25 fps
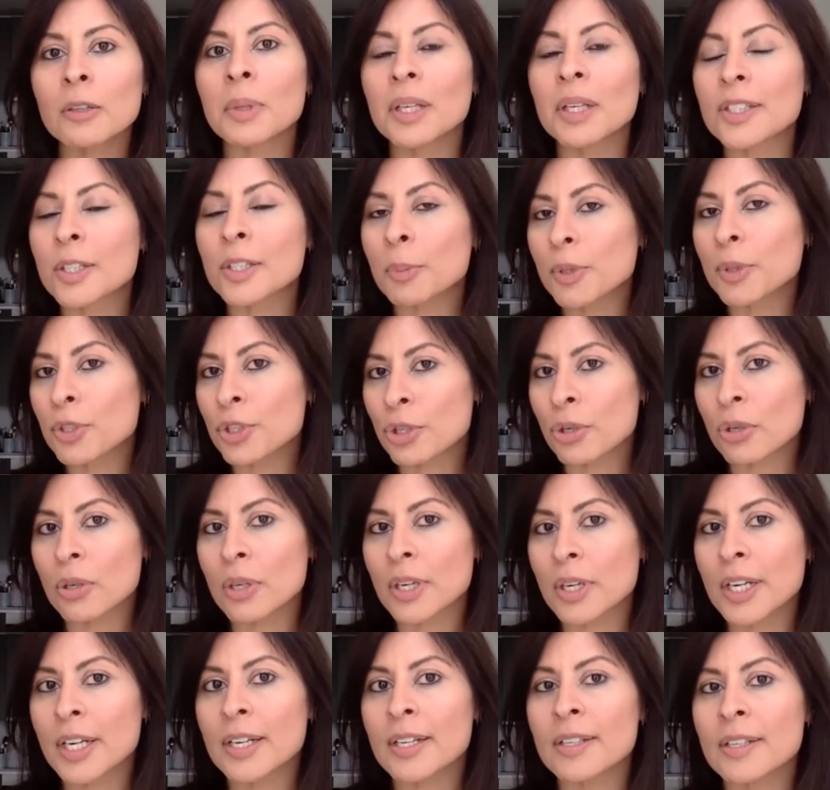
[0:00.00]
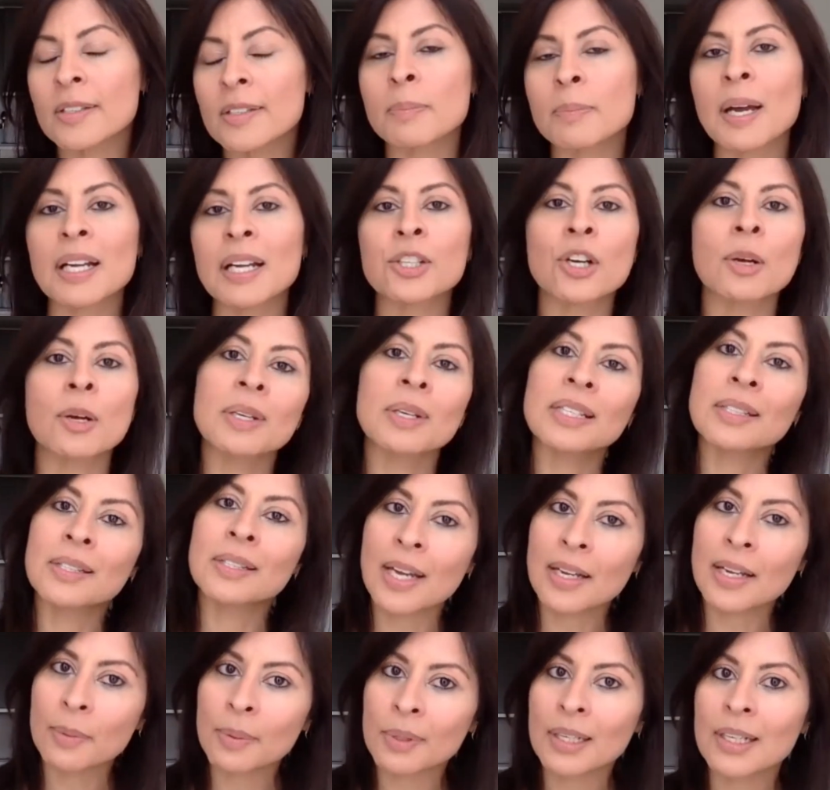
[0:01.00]
multiple choice, match up list
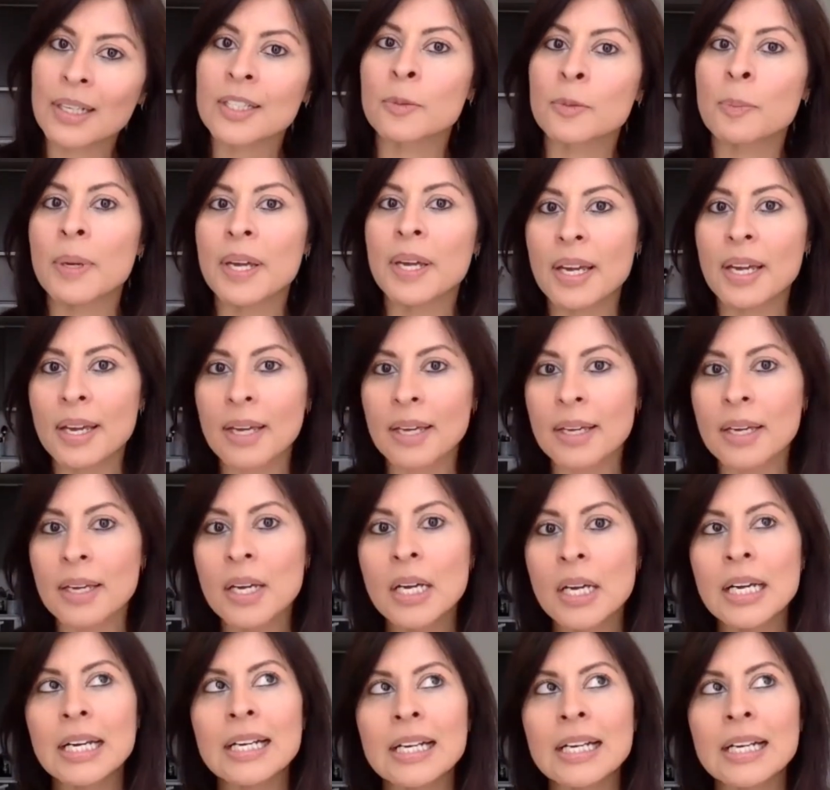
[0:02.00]
A with list B,